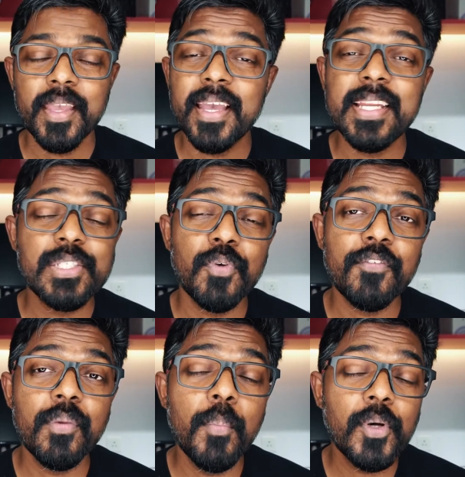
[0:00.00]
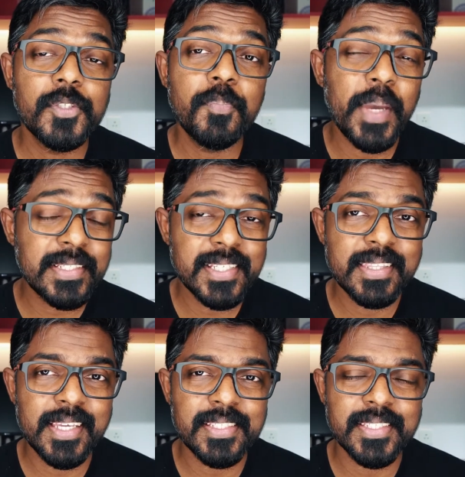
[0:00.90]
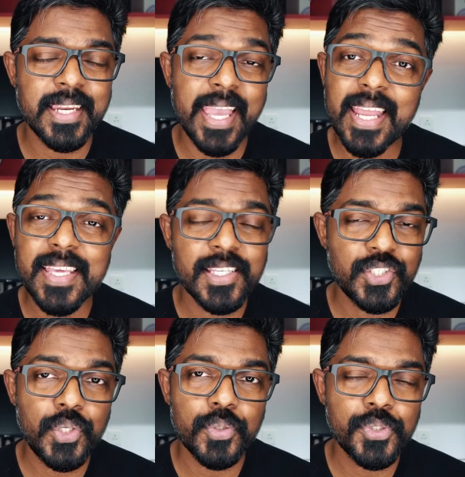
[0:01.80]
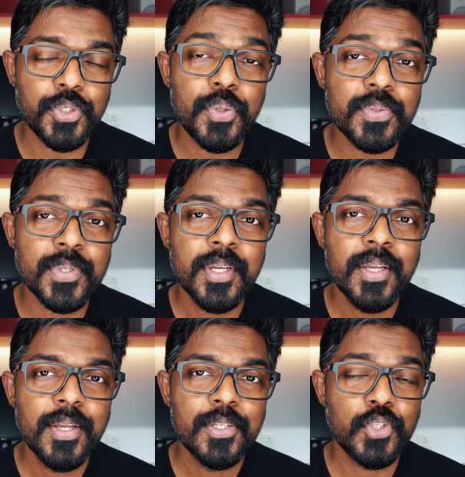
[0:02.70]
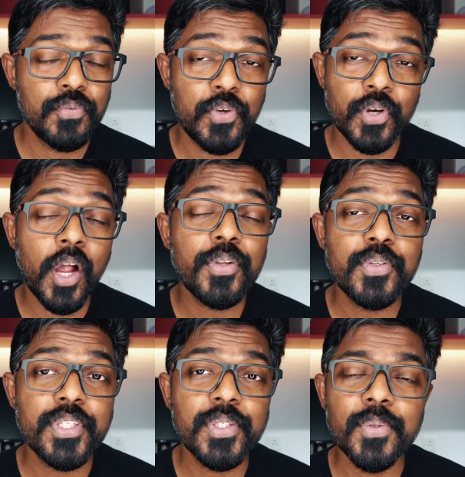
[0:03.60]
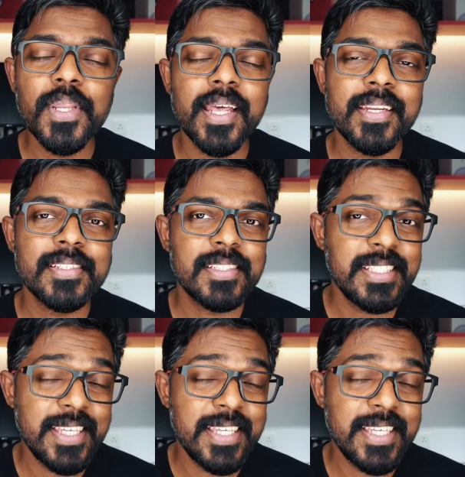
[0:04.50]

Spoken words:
It is one of the most basic things that any SEO should use. So if you're not using Google Analytics